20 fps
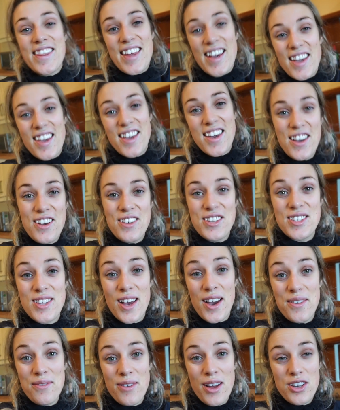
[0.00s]
Thank you
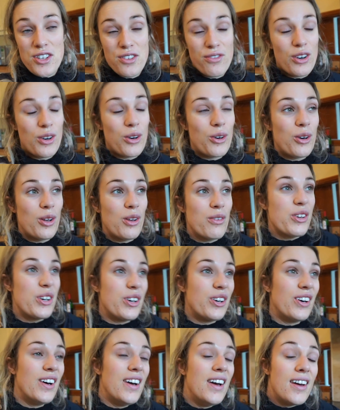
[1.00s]
so much for all of
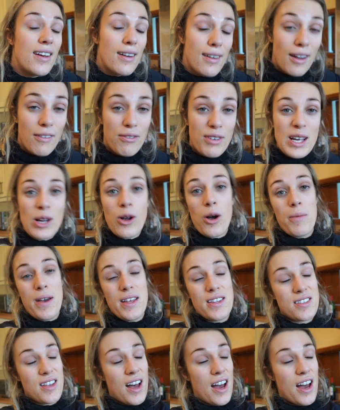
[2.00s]
your lovely comments.